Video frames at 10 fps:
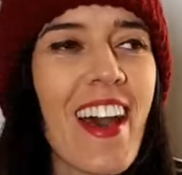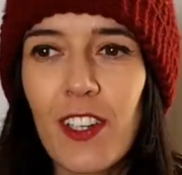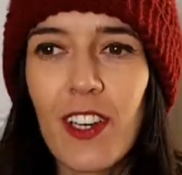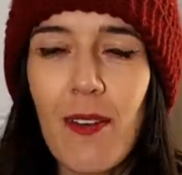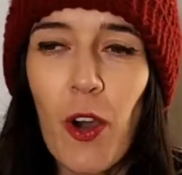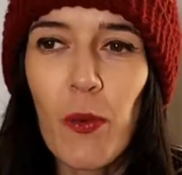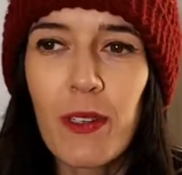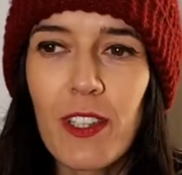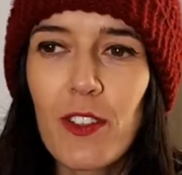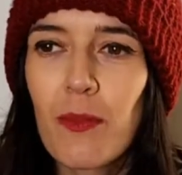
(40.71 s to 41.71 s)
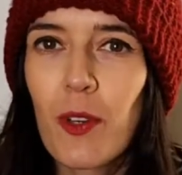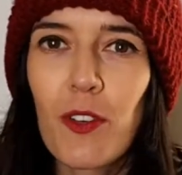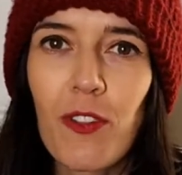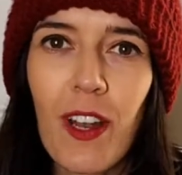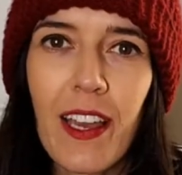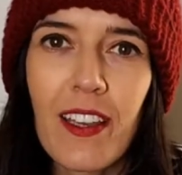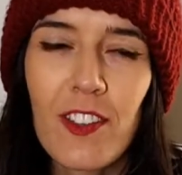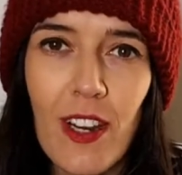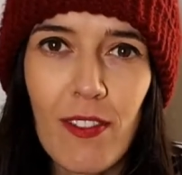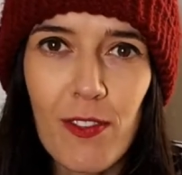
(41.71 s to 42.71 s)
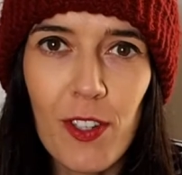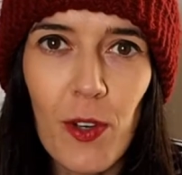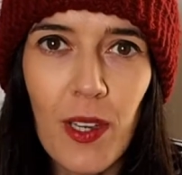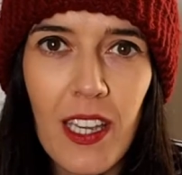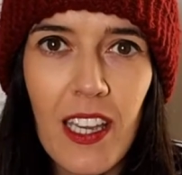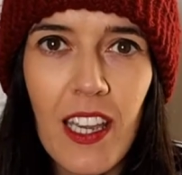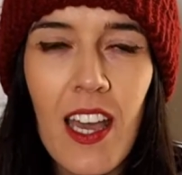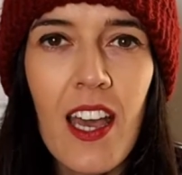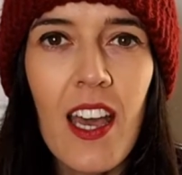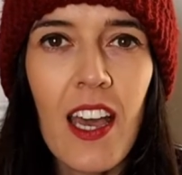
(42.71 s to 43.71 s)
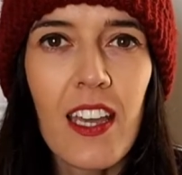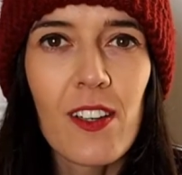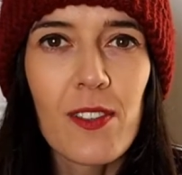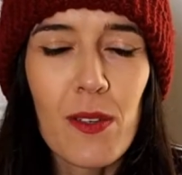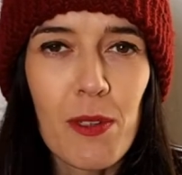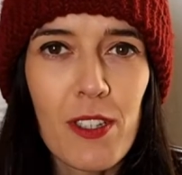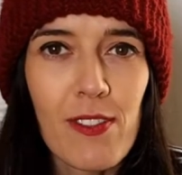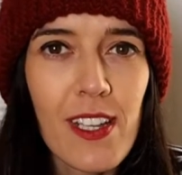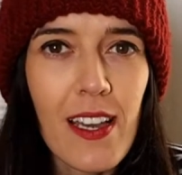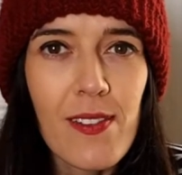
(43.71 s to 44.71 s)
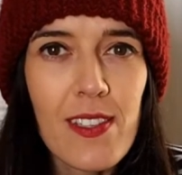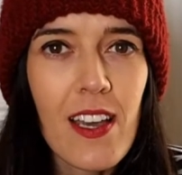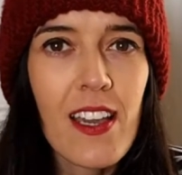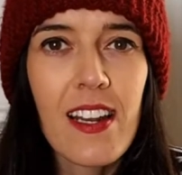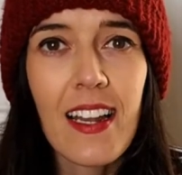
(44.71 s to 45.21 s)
I'm hoping to do more of like travel vlogging and also a bit of lifestyle,